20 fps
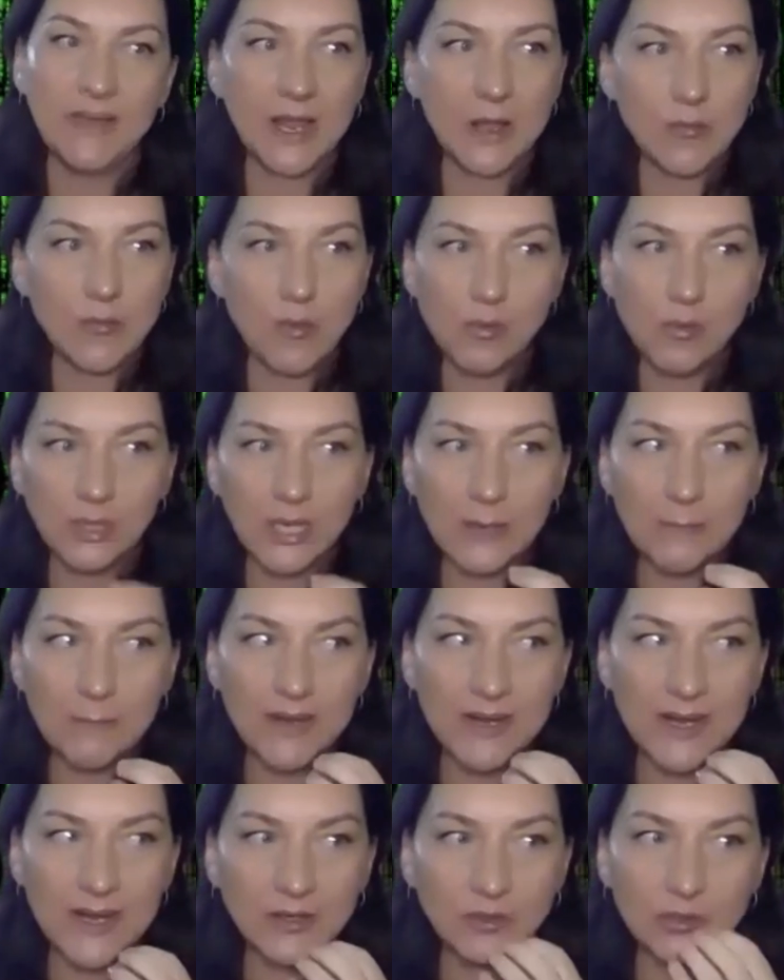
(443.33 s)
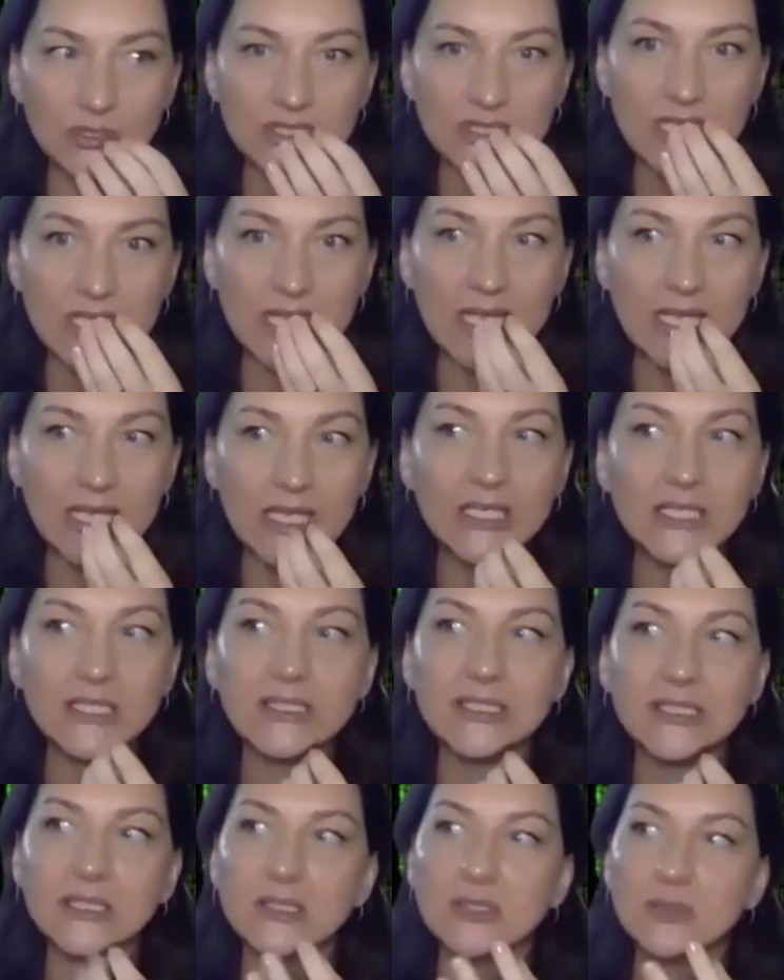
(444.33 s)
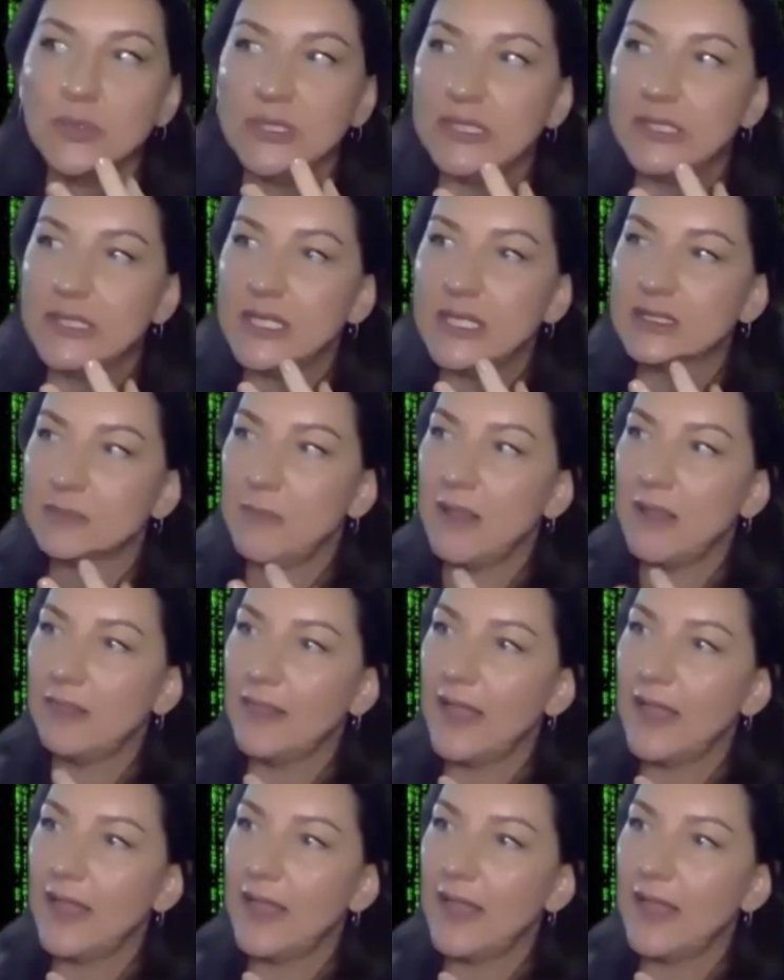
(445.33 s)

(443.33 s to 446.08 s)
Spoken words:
But I woke up and I could taste sweetness.